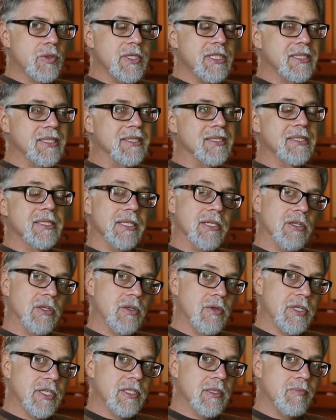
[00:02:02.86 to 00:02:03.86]
choices that are
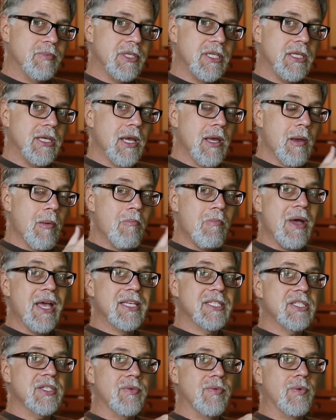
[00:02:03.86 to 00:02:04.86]
going to be
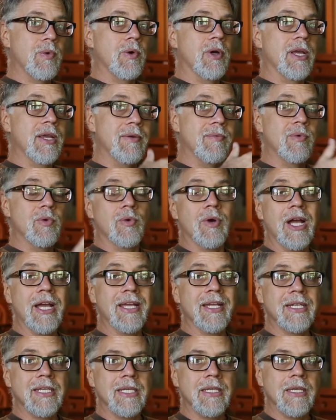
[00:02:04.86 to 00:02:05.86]
best for a
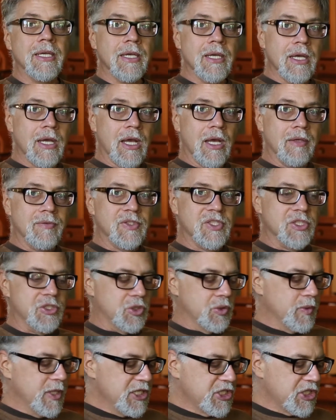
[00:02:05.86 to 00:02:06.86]
variety of
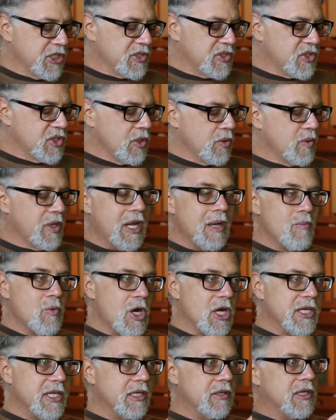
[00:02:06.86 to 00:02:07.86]
situations. So when I'm
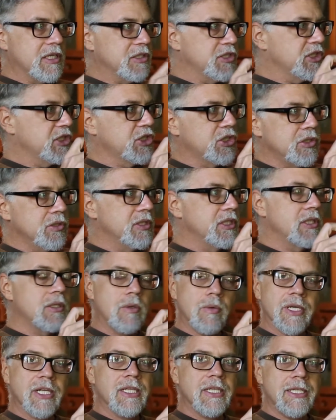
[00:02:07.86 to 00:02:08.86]
walking around just shooting
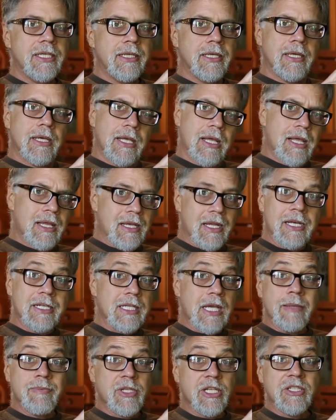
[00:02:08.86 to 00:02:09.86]
quickly, a lot of
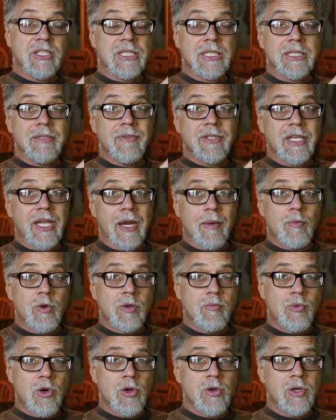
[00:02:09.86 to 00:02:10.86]
times I'll just leave the camera
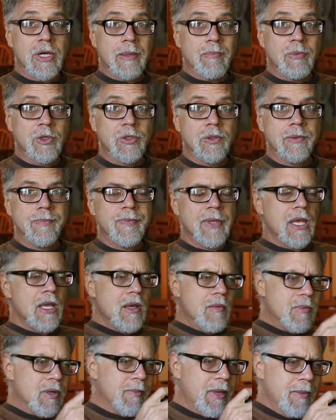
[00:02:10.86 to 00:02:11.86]
in program mode.
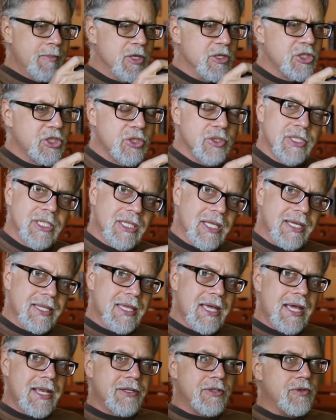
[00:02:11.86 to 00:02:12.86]
But maybe you're shooting like
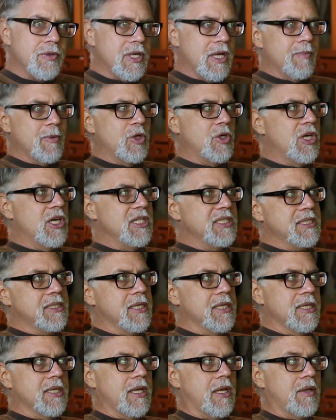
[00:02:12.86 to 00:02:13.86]
that and you come across,
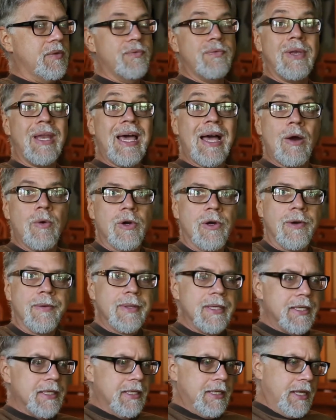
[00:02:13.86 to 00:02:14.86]
say, a flower,
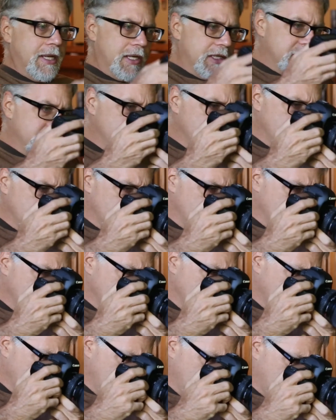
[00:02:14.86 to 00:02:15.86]
and
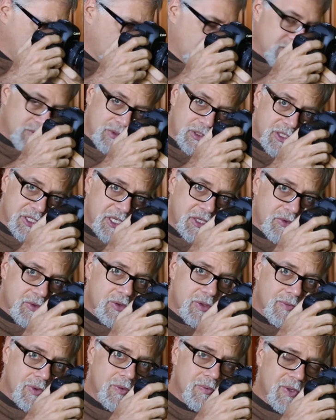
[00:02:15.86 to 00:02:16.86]
you start looking
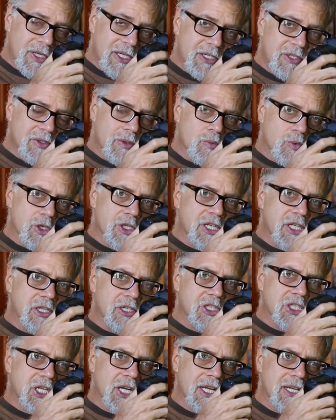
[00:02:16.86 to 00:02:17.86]
through the viewfinder and working
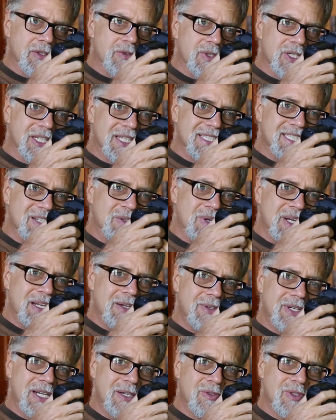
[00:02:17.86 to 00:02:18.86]
your shot and realizing,
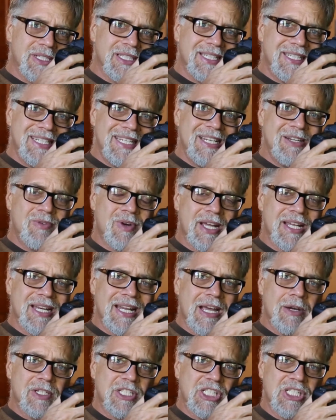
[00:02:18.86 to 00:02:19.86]
wow, what I really need right
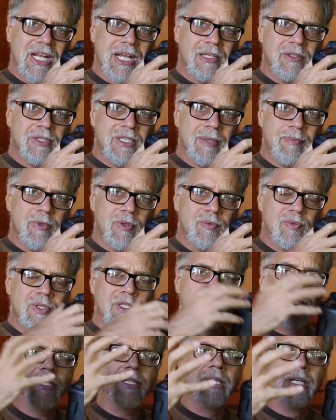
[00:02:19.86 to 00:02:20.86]
now is shallow depth of
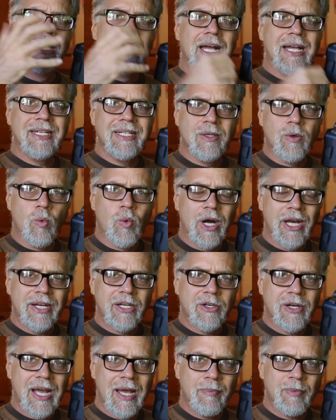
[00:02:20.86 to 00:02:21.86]
field. I need a
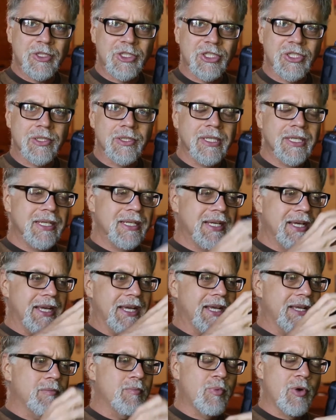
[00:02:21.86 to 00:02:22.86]
wider aperture,
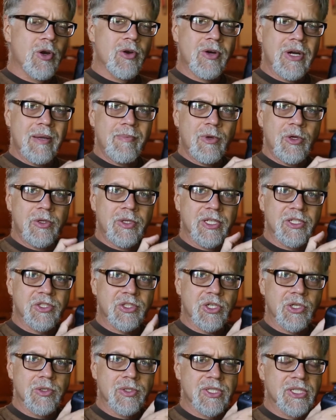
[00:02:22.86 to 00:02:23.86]
and program mode has
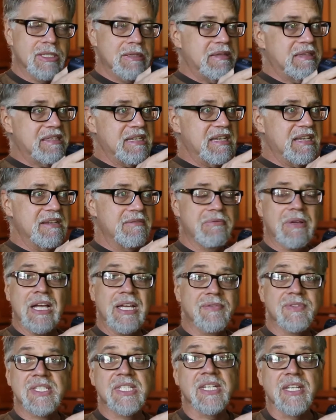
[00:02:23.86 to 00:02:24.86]
chosen, say,
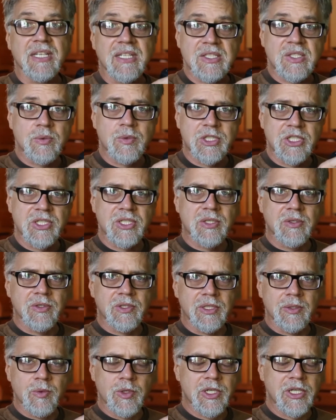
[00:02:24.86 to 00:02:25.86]
5.6, which isn't
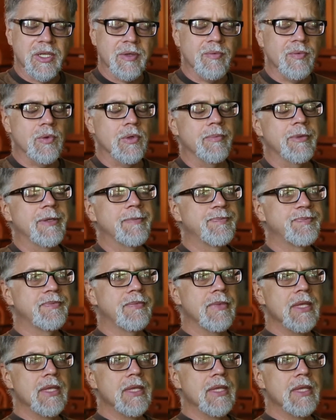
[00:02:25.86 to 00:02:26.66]
really working for me.